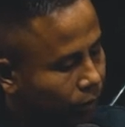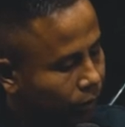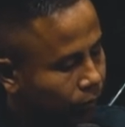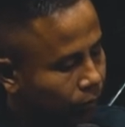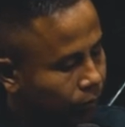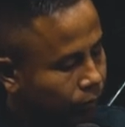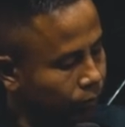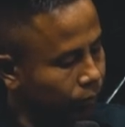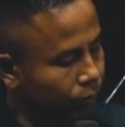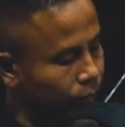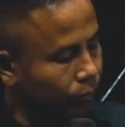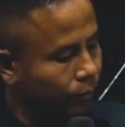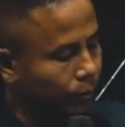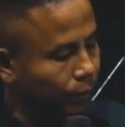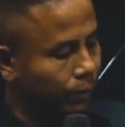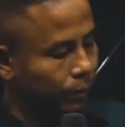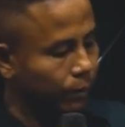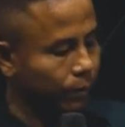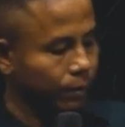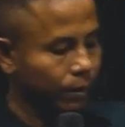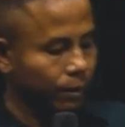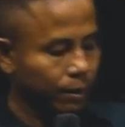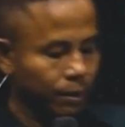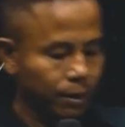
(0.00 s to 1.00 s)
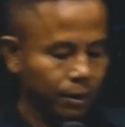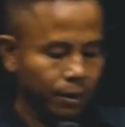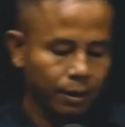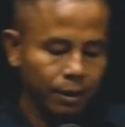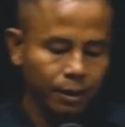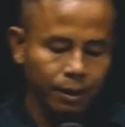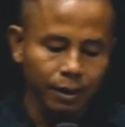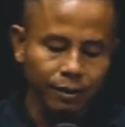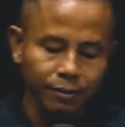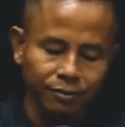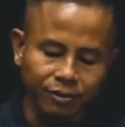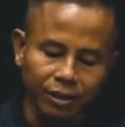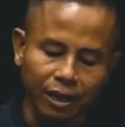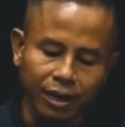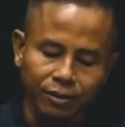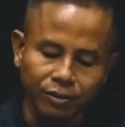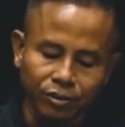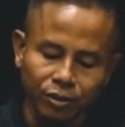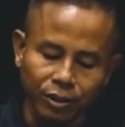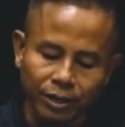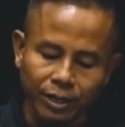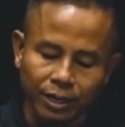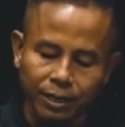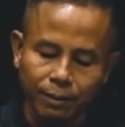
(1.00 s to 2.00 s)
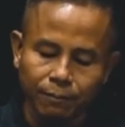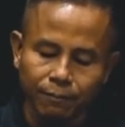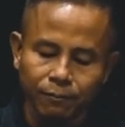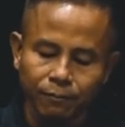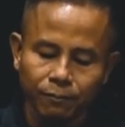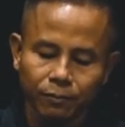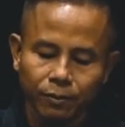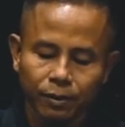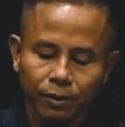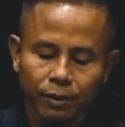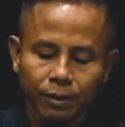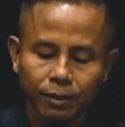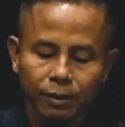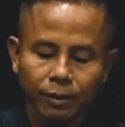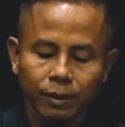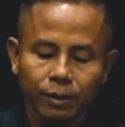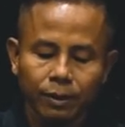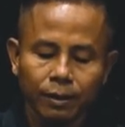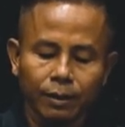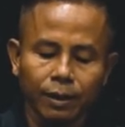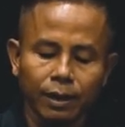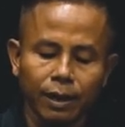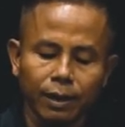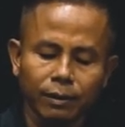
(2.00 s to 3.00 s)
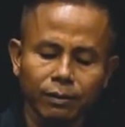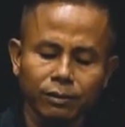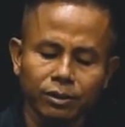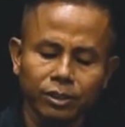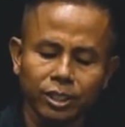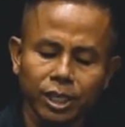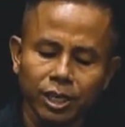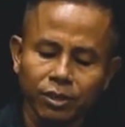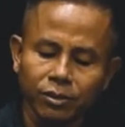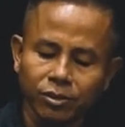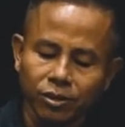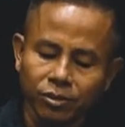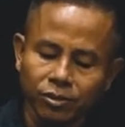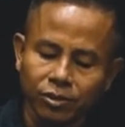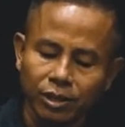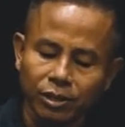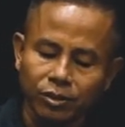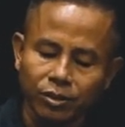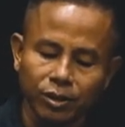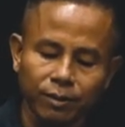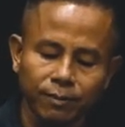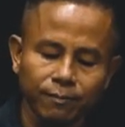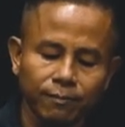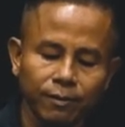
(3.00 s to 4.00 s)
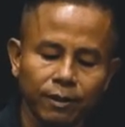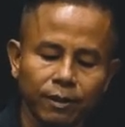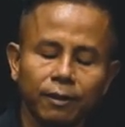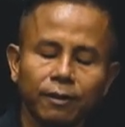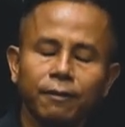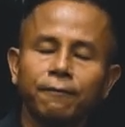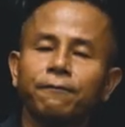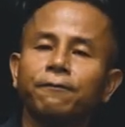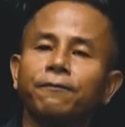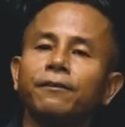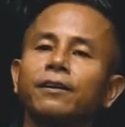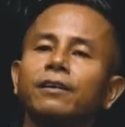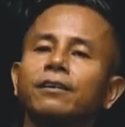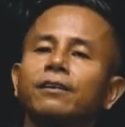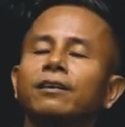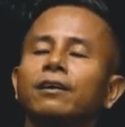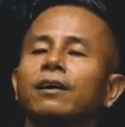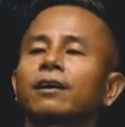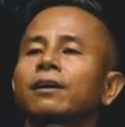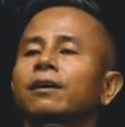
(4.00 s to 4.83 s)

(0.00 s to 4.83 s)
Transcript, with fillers: Hmm. He said to him, then Jesus said to him, Feed